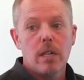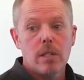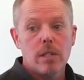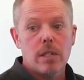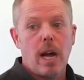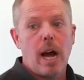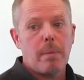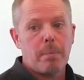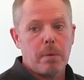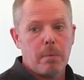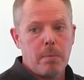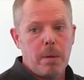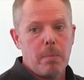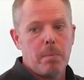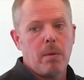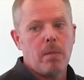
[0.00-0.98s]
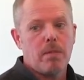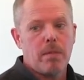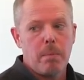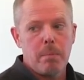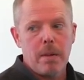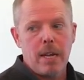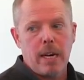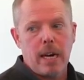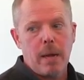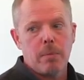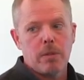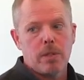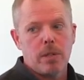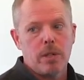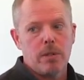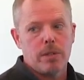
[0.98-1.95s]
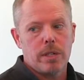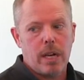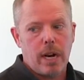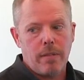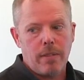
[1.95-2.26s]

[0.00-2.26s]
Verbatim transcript: stop people from being able to use it?